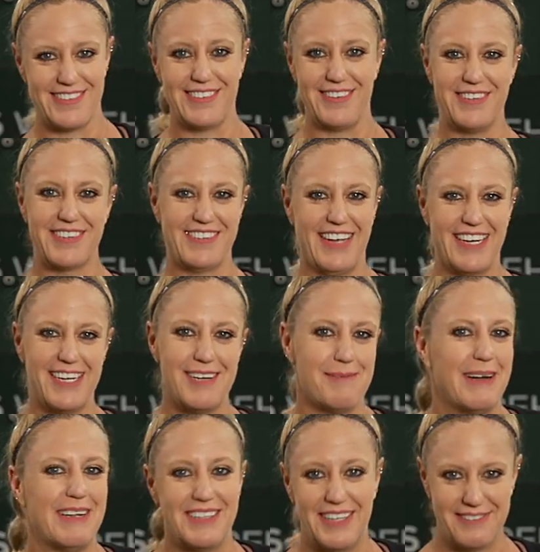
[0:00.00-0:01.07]
you're so excited
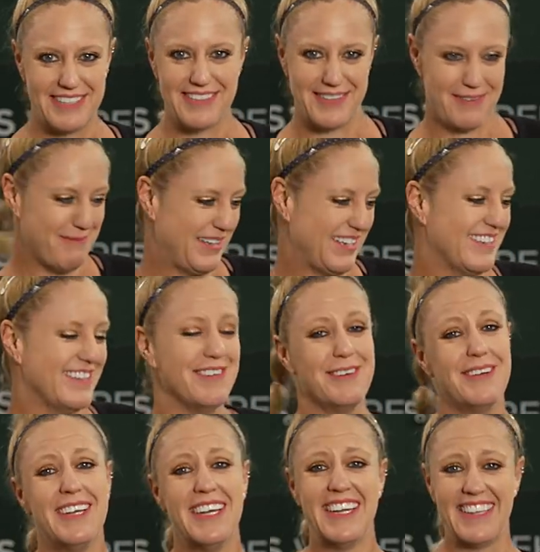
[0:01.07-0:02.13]
about loving something new.
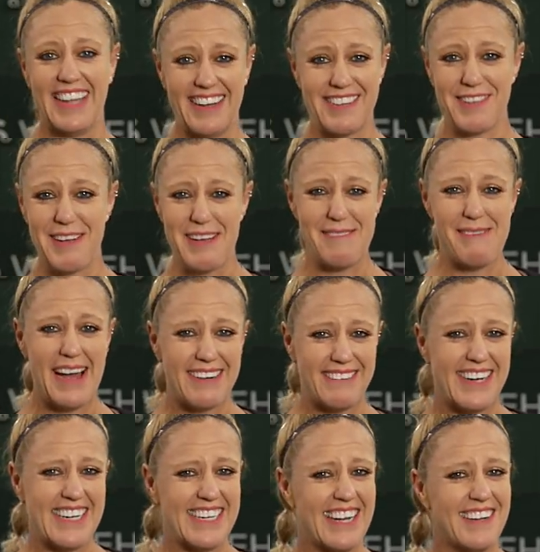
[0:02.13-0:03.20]
That's where I'm at
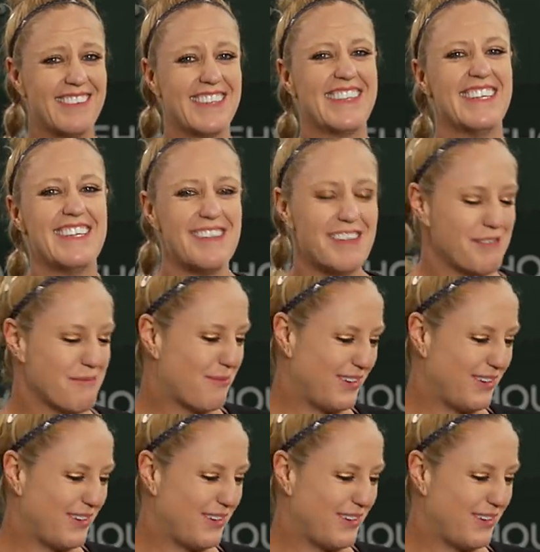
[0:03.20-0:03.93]
right now with the new